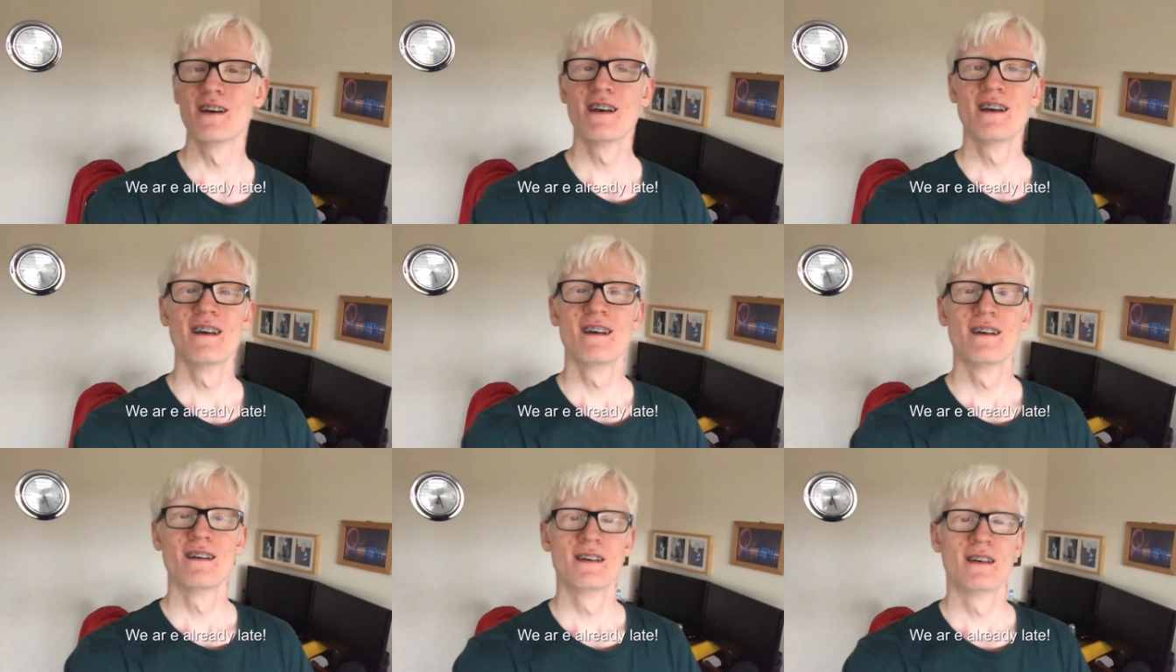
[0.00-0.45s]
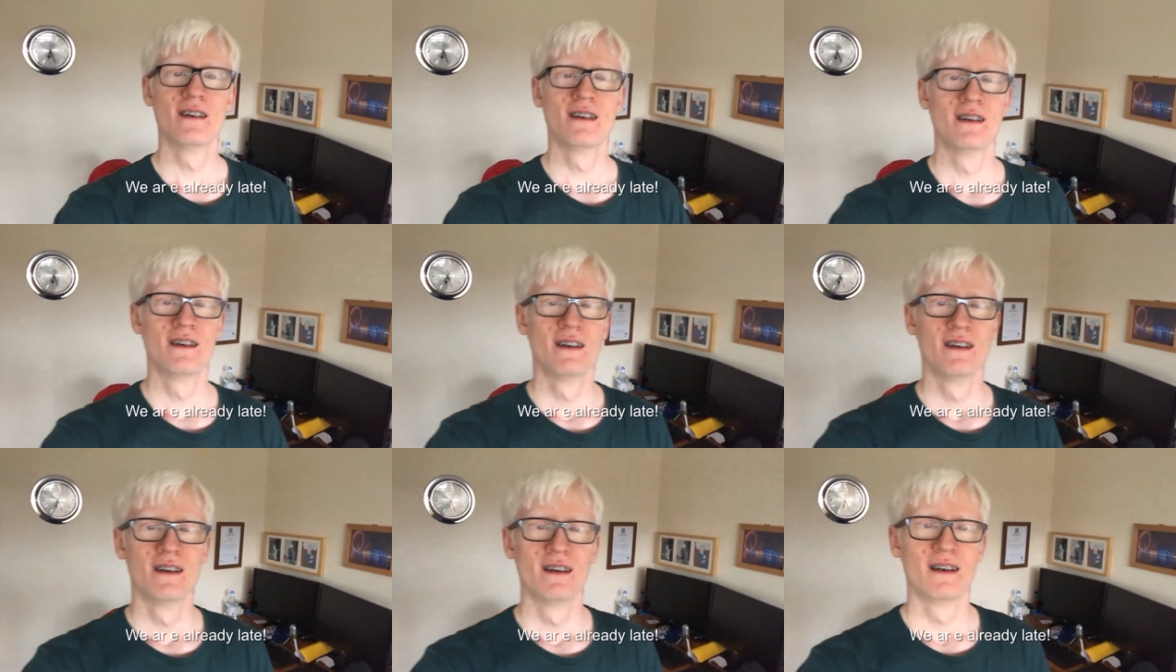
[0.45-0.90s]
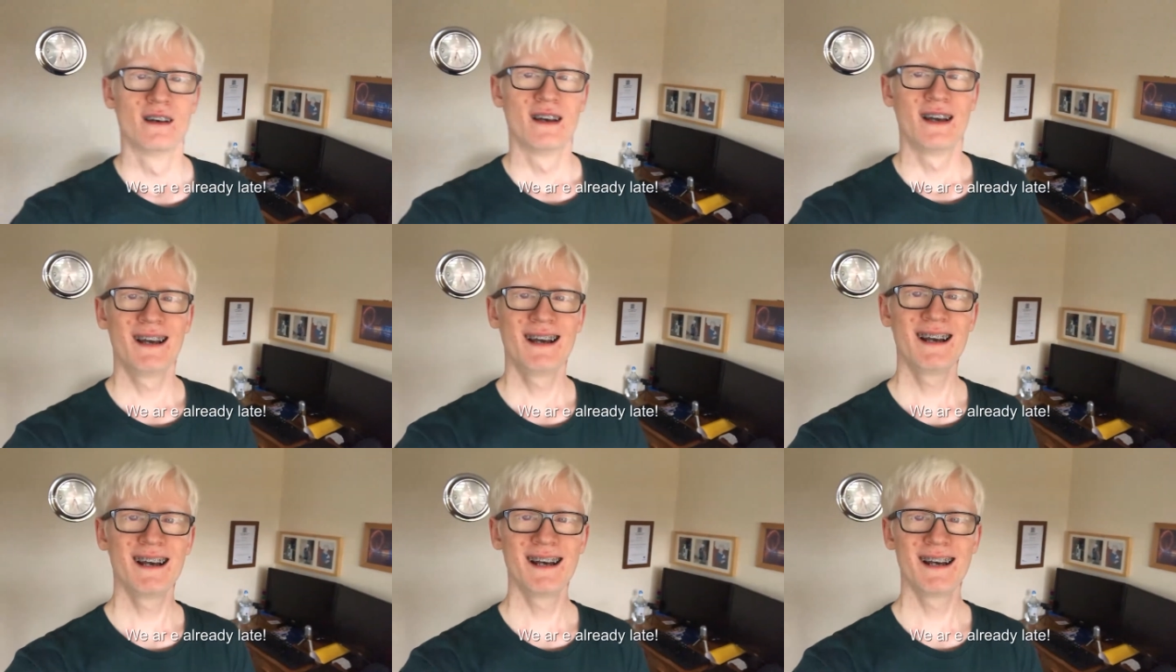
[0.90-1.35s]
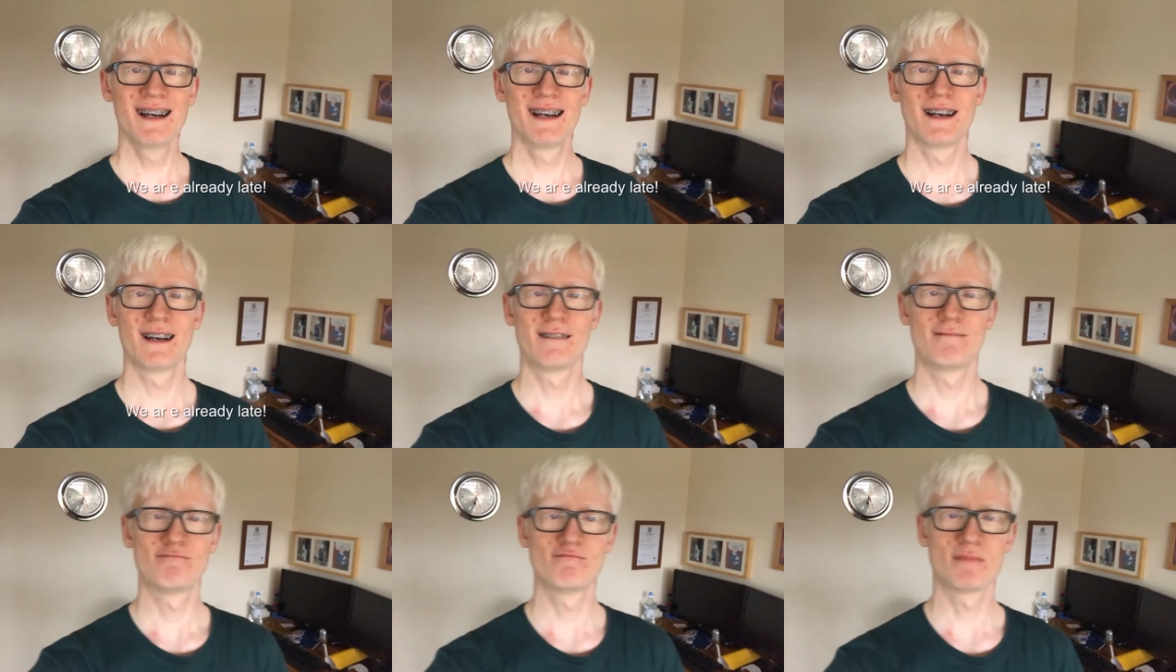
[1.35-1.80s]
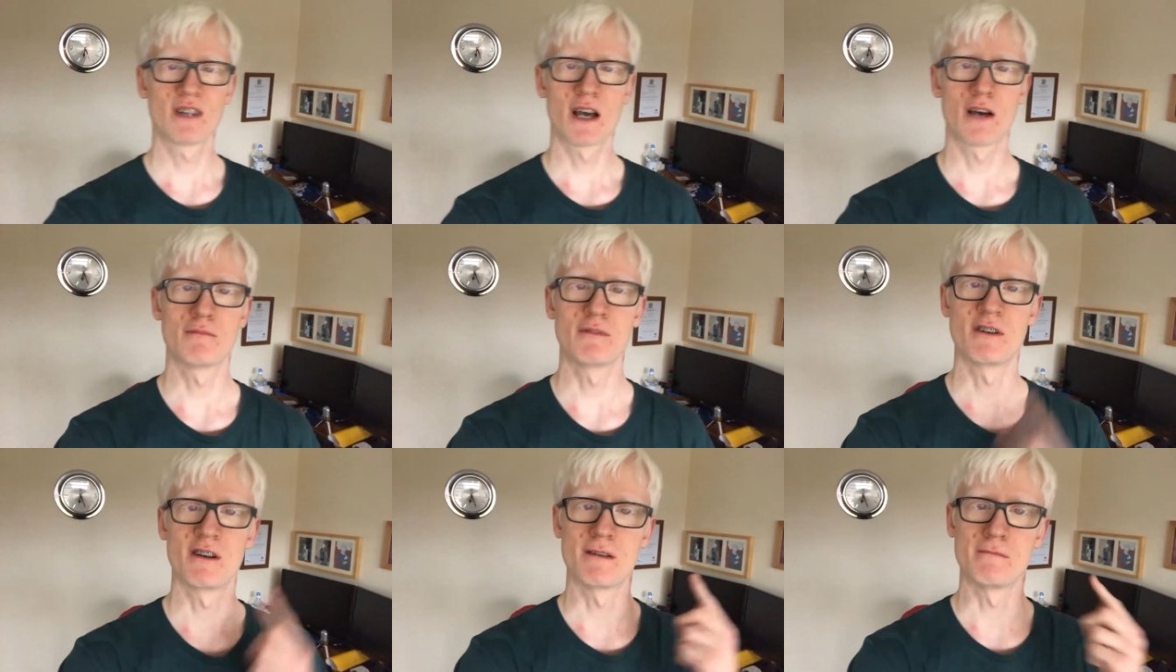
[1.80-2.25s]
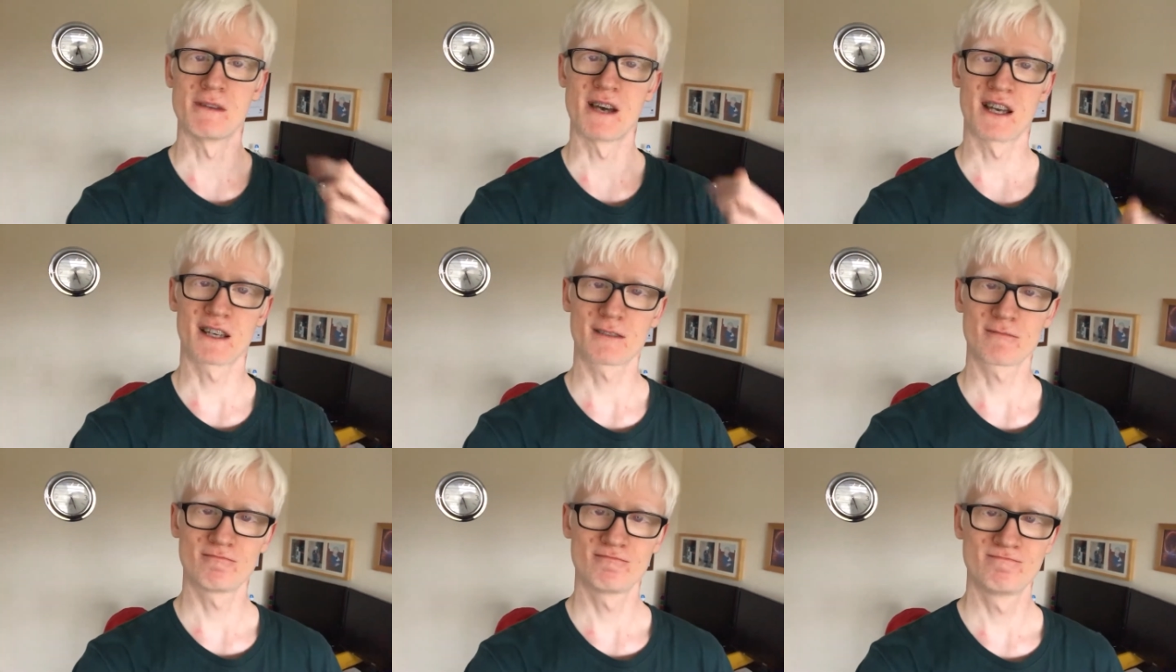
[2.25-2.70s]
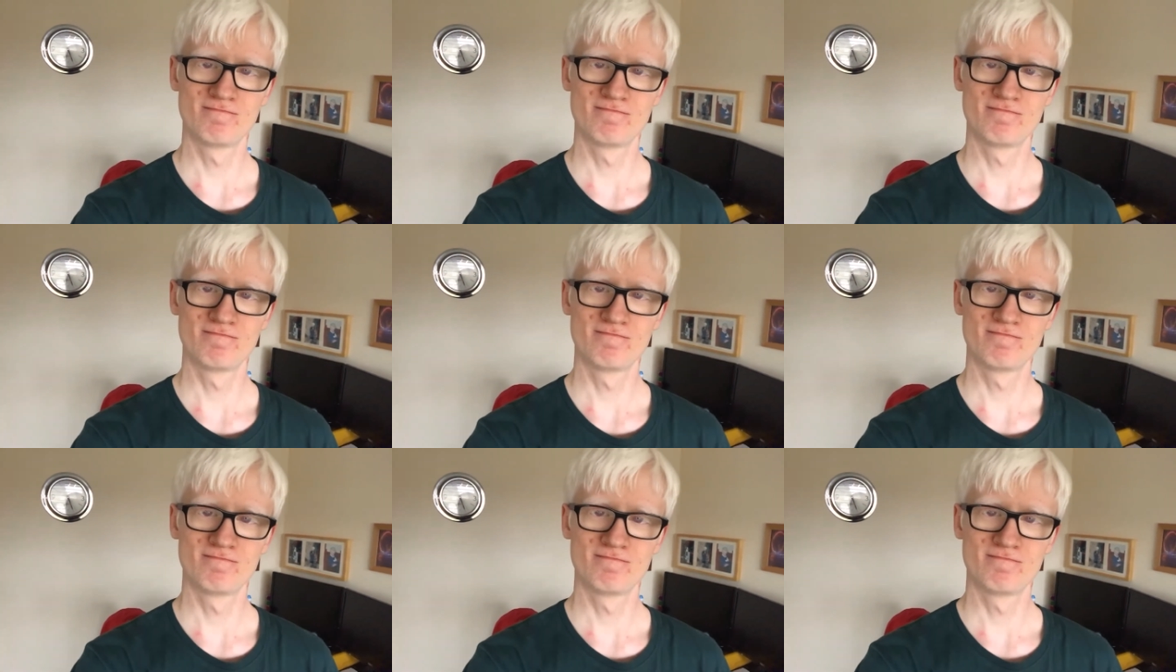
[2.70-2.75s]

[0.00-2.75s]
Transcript: We are already... I'll be right back.